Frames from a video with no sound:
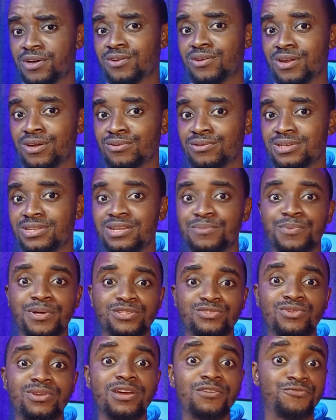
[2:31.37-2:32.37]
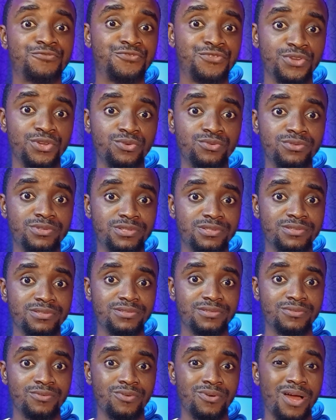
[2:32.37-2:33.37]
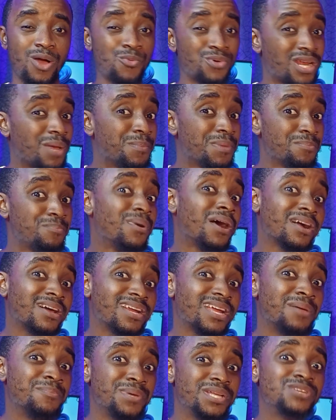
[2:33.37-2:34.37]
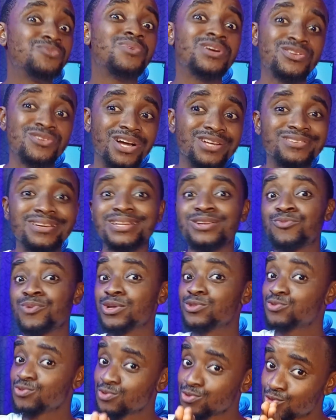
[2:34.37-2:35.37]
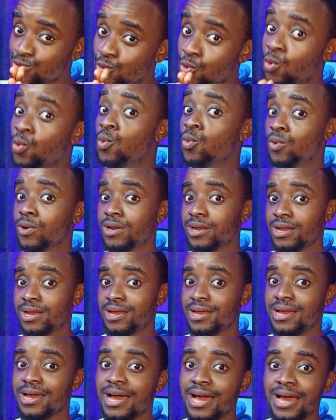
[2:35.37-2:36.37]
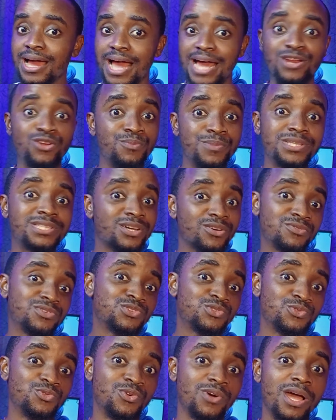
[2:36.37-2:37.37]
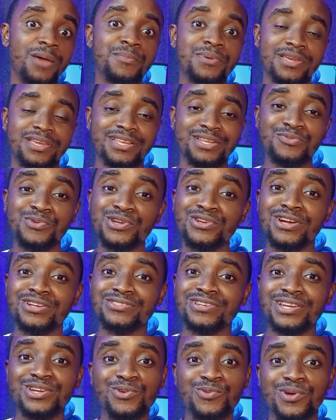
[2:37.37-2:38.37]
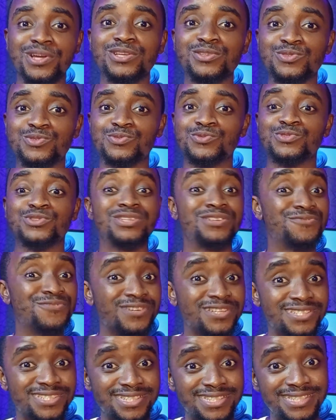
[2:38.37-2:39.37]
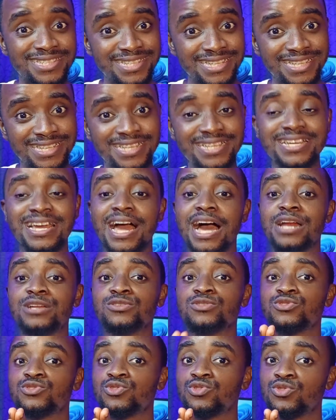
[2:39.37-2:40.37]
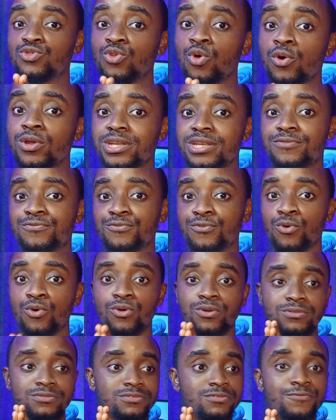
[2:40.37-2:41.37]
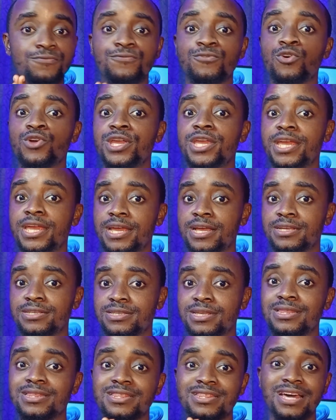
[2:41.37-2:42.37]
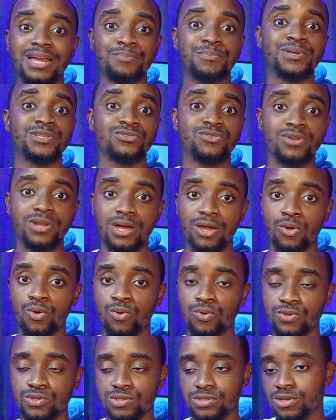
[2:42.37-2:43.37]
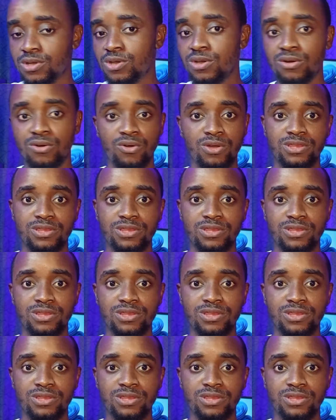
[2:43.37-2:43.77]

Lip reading: a background in a particular field, and when I mean background, I mean when you actually went to school. I don't mean secondary school, I mean when you actually went to university and you studied for 4 years in that particular course